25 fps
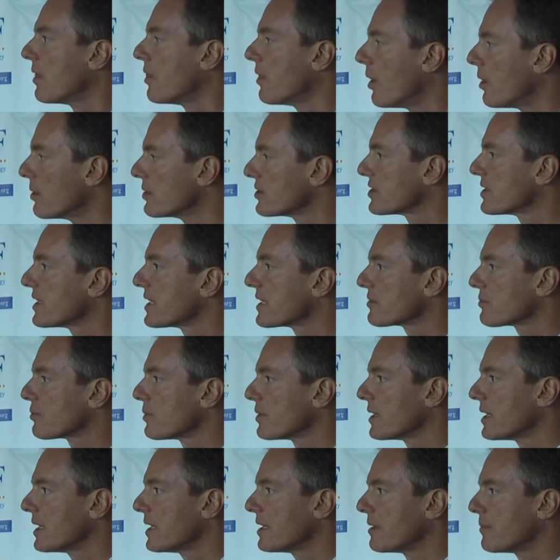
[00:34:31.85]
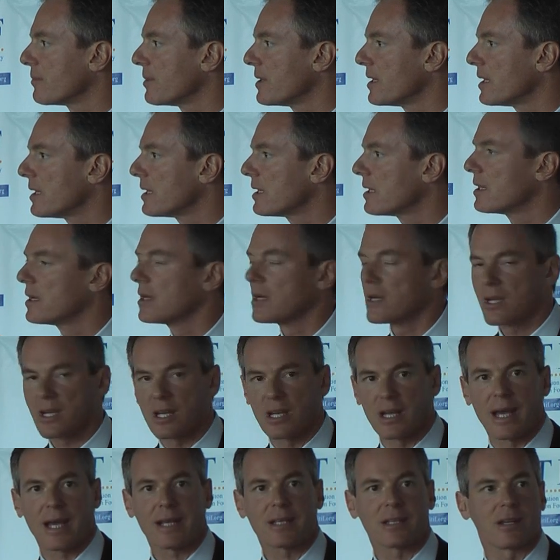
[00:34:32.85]
those things will need to be
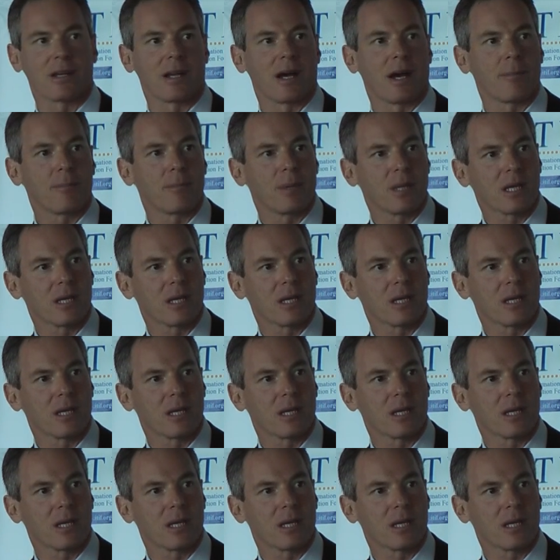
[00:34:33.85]
connected up.